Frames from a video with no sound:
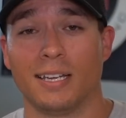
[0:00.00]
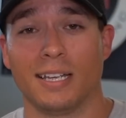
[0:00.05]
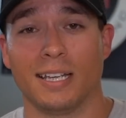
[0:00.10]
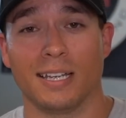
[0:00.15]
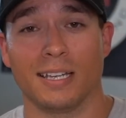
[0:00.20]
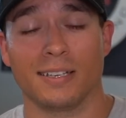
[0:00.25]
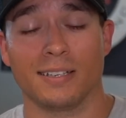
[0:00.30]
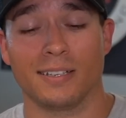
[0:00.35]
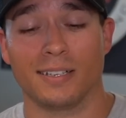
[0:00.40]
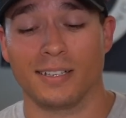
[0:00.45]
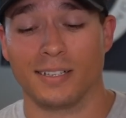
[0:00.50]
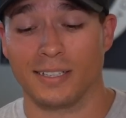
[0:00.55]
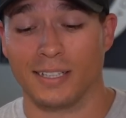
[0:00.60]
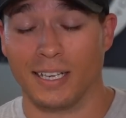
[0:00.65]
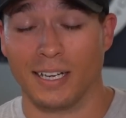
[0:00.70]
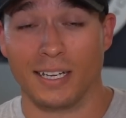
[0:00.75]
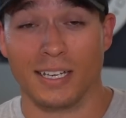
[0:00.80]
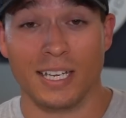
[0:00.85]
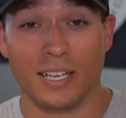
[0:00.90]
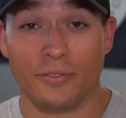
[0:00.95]
And
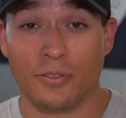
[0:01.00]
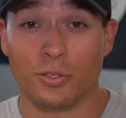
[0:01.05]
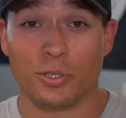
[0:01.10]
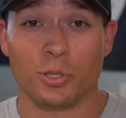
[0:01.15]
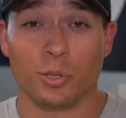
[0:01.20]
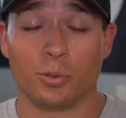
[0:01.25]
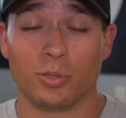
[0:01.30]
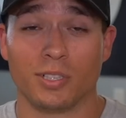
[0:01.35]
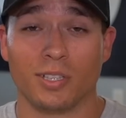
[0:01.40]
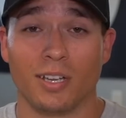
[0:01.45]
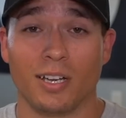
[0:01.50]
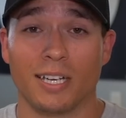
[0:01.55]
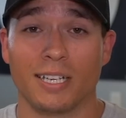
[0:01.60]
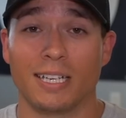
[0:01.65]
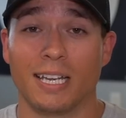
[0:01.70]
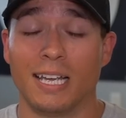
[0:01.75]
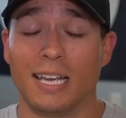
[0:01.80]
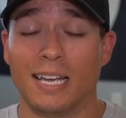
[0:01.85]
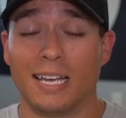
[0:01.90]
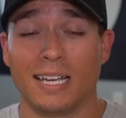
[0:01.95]
yeah, if you're so
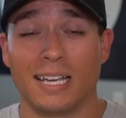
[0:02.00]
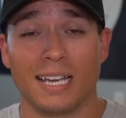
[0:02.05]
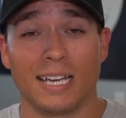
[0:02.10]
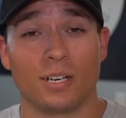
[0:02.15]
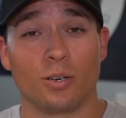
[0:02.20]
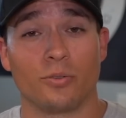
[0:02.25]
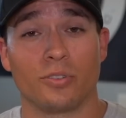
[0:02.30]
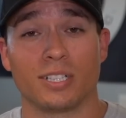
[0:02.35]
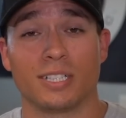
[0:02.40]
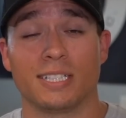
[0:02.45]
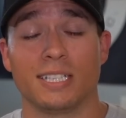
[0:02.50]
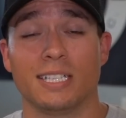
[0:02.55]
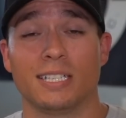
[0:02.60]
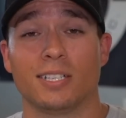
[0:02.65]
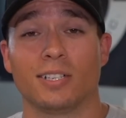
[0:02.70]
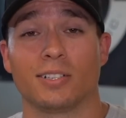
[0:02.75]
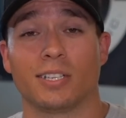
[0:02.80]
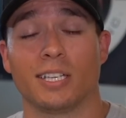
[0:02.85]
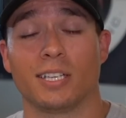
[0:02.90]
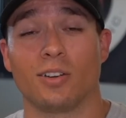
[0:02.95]
inclined, head over to
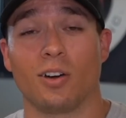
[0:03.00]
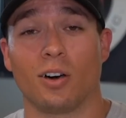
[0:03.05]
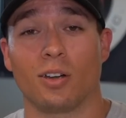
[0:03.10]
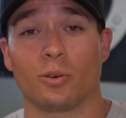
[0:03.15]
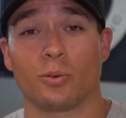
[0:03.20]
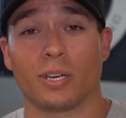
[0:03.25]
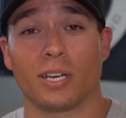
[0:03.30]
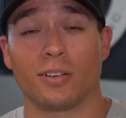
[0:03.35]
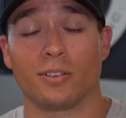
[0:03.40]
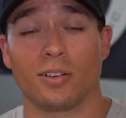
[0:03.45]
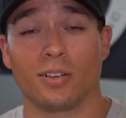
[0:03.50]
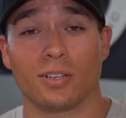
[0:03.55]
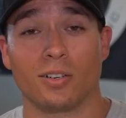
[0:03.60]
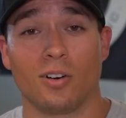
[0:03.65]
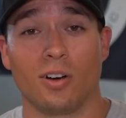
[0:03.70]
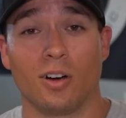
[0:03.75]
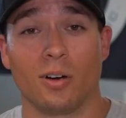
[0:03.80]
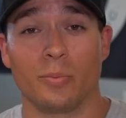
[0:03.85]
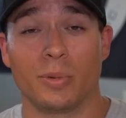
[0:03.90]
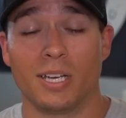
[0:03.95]

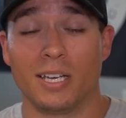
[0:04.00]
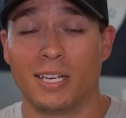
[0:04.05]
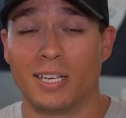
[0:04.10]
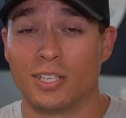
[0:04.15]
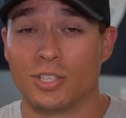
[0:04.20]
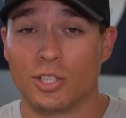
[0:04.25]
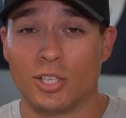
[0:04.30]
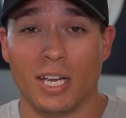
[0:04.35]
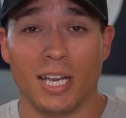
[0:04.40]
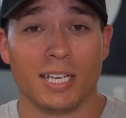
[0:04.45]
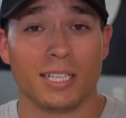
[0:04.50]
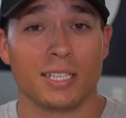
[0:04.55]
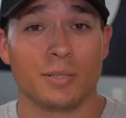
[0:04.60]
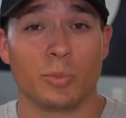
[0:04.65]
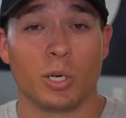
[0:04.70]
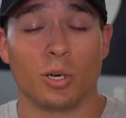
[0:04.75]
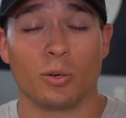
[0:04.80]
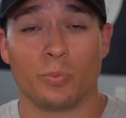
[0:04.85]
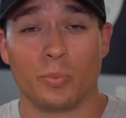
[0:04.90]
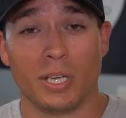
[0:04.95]
detailgeekautocare.com, check
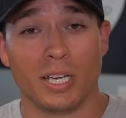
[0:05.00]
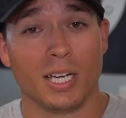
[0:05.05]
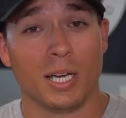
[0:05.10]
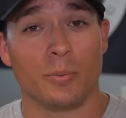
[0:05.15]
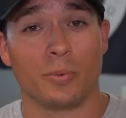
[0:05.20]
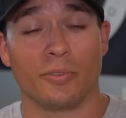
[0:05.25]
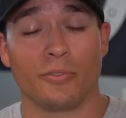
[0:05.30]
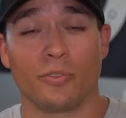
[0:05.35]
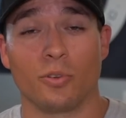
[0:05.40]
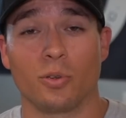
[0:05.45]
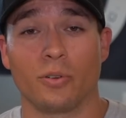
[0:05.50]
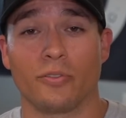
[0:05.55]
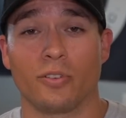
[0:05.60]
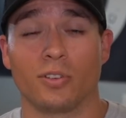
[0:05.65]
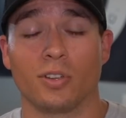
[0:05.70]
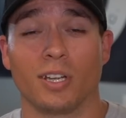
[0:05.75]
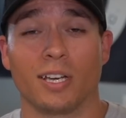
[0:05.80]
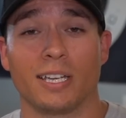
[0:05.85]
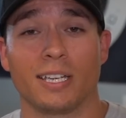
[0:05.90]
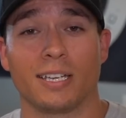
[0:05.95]
them out, pick up a few if
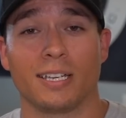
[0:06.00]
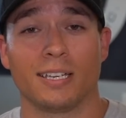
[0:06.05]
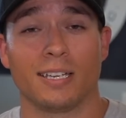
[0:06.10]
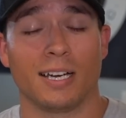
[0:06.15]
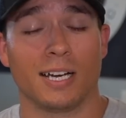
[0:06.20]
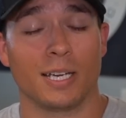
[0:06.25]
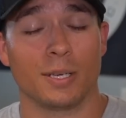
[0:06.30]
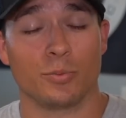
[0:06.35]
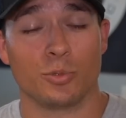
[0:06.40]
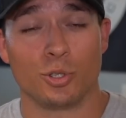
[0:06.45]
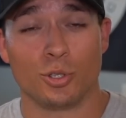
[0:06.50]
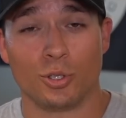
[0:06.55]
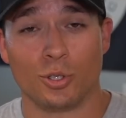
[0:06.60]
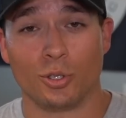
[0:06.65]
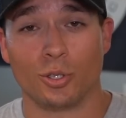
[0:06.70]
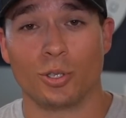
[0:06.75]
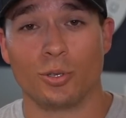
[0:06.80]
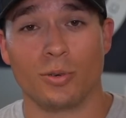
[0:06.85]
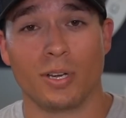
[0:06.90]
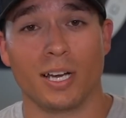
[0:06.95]
you'd like. I am
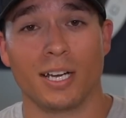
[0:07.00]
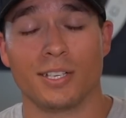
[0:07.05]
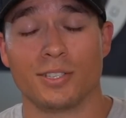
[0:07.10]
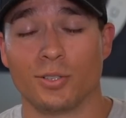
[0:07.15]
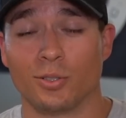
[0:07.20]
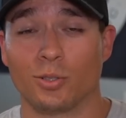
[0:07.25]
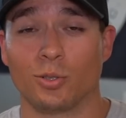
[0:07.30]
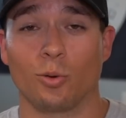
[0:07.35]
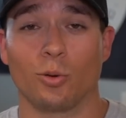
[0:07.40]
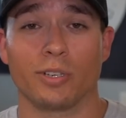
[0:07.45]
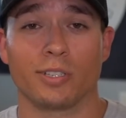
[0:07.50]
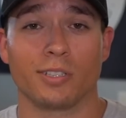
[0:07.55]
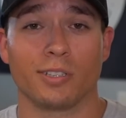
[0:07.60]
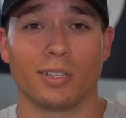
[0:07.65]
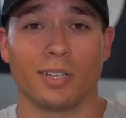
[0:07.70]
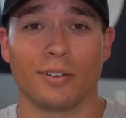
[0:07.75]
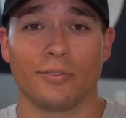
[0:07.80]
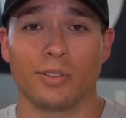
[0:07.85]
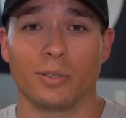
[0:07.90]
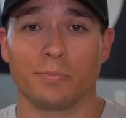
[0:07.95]
sure you guys are going to
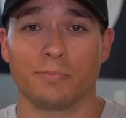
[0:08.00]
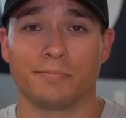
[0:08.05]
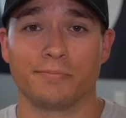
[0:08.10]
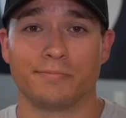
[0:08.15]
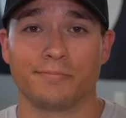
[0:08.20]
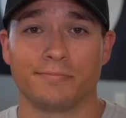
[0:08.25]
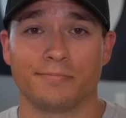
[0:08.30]
love them.